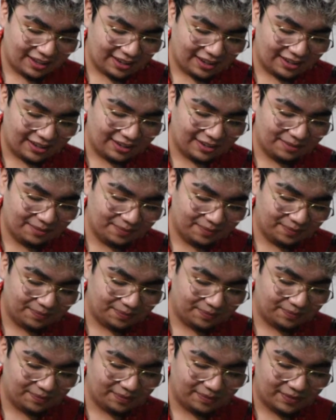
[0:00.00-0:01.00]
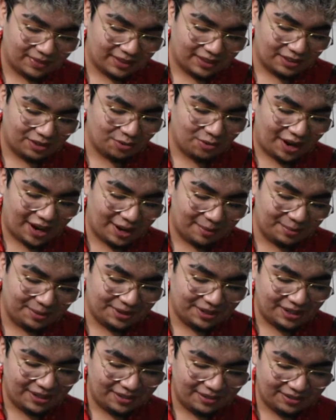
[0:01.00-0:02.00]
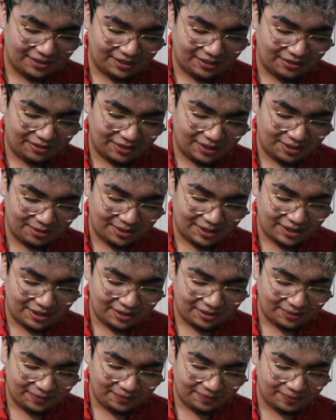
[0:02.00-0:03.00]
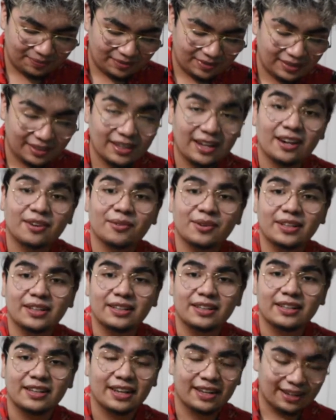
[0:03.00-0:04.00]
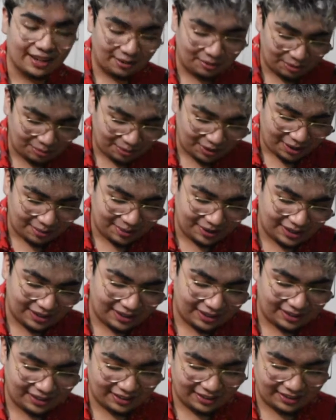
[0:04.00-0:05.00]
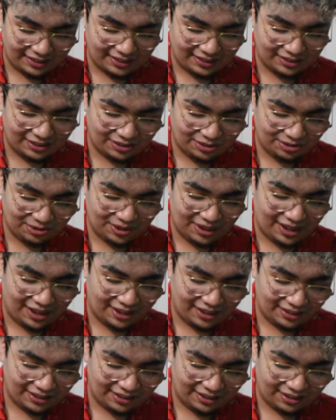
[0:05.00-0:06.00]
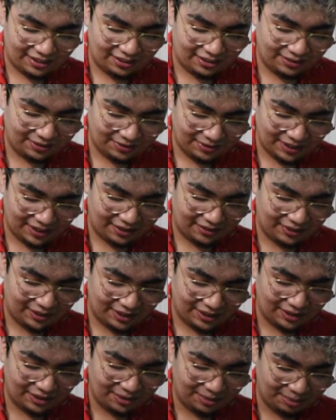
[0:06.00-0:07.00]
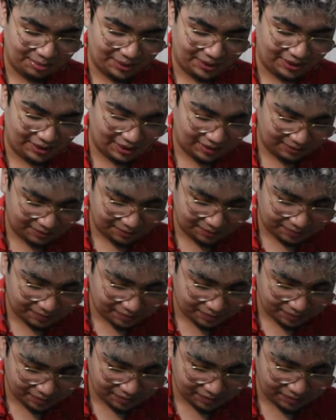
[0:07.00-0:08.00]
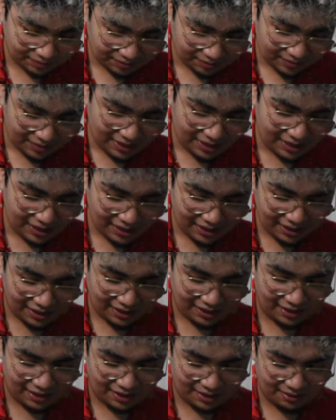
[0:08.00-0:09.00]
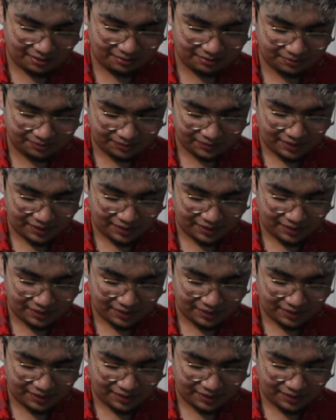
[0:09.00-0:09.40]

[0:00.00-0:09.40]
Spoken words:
Do I believe in free will? Not really, and I will probably get into that in another like video, but I